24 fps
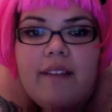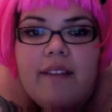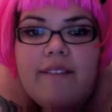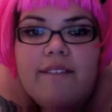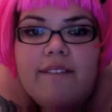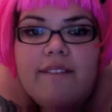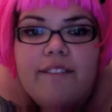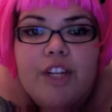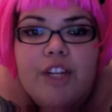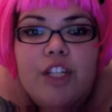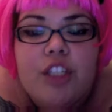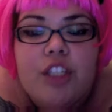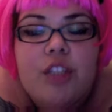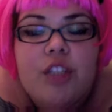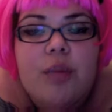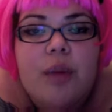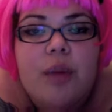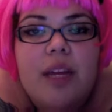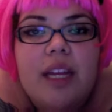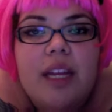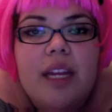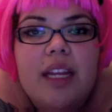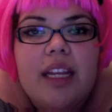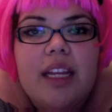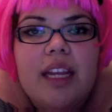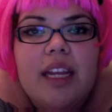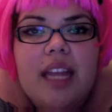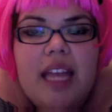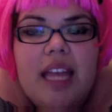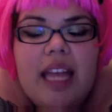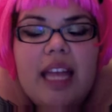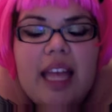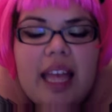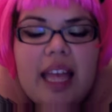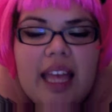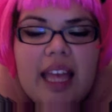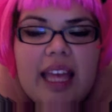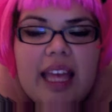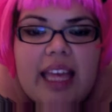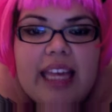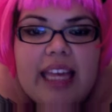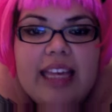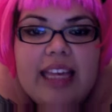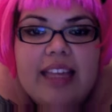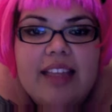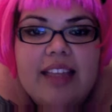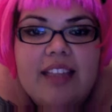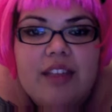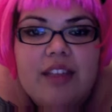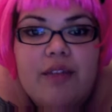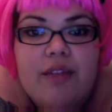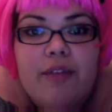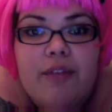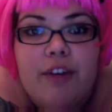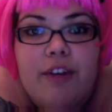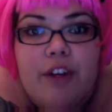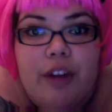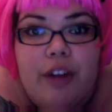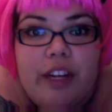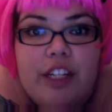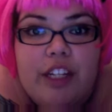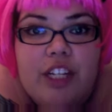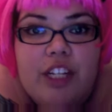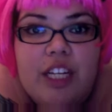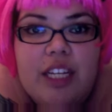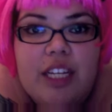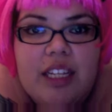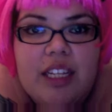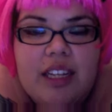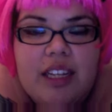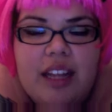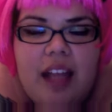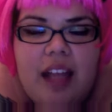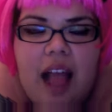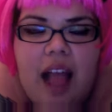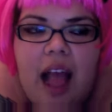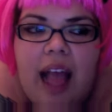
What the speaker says: First one is for Gretchen.